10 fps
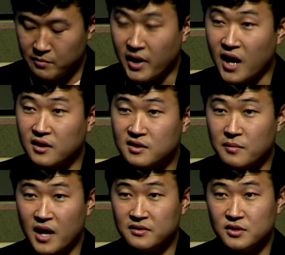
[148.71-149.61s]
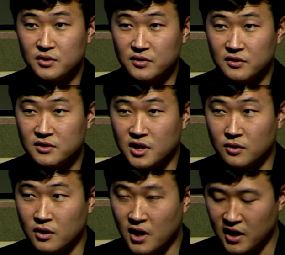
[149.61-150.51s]
back to Massachusetts
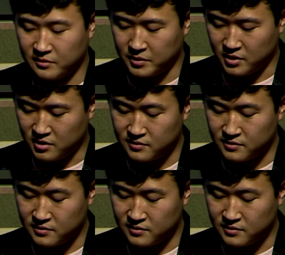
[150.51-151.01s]
General Hospital